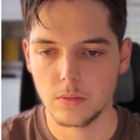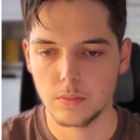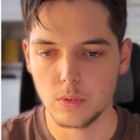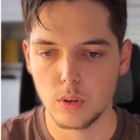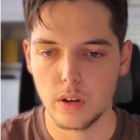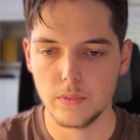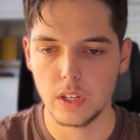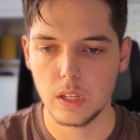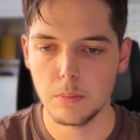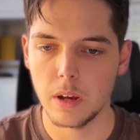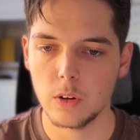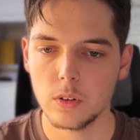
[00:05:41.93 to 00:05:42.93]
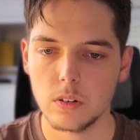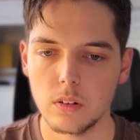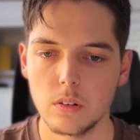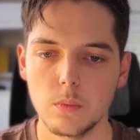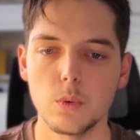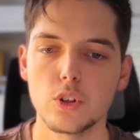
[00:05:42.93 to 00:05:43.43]
You have inbound,
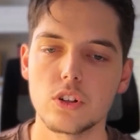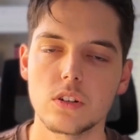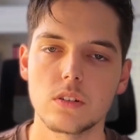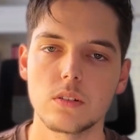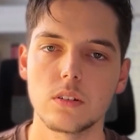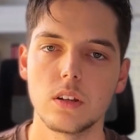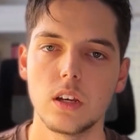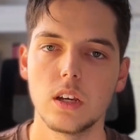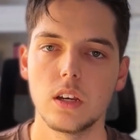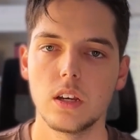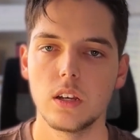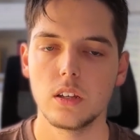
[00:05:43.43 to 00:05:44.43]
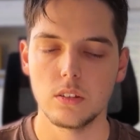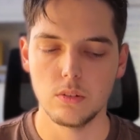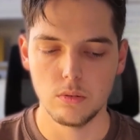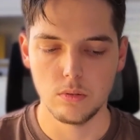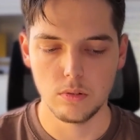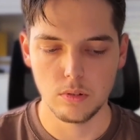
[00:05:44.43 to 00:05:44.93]
which is
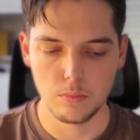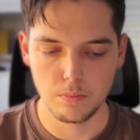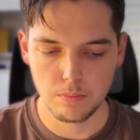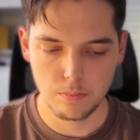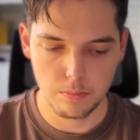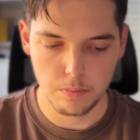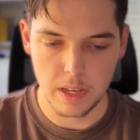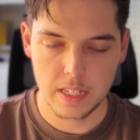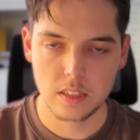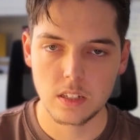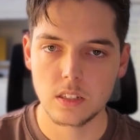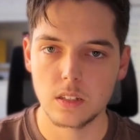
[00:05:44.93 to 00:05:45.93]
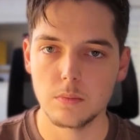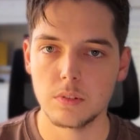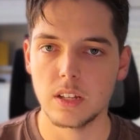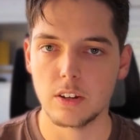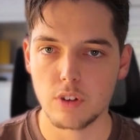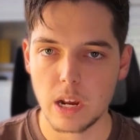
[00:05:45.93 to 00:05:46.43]
you make systems
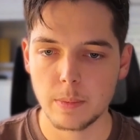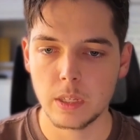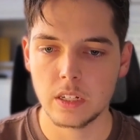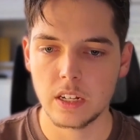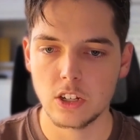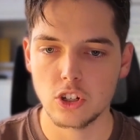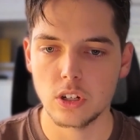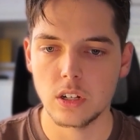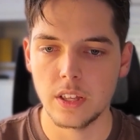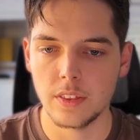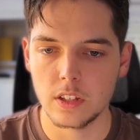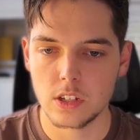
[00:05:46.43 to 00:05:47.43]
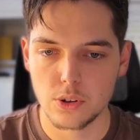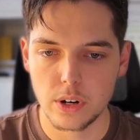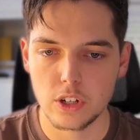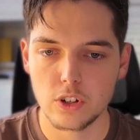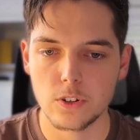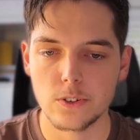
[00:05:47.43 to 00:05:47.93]
that grab the attention and then
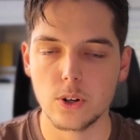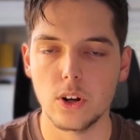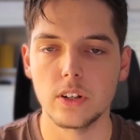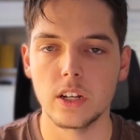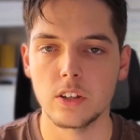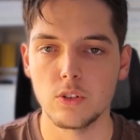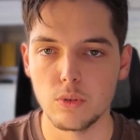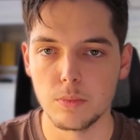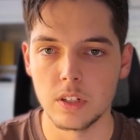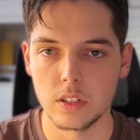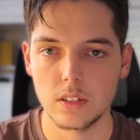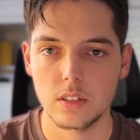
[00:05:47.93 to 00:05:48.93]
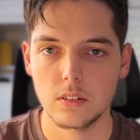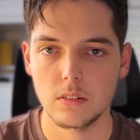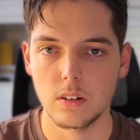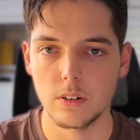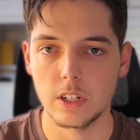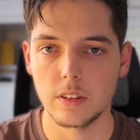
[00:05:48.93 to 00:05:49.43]
strangers contact your business.
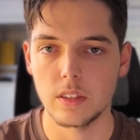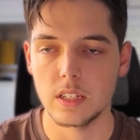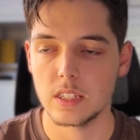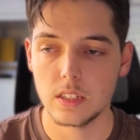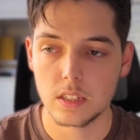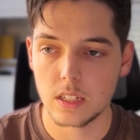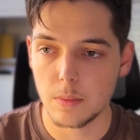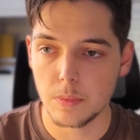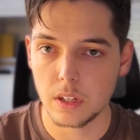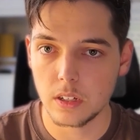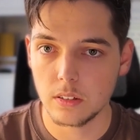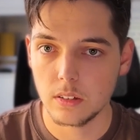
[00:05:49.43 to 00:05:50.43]
All right. They see something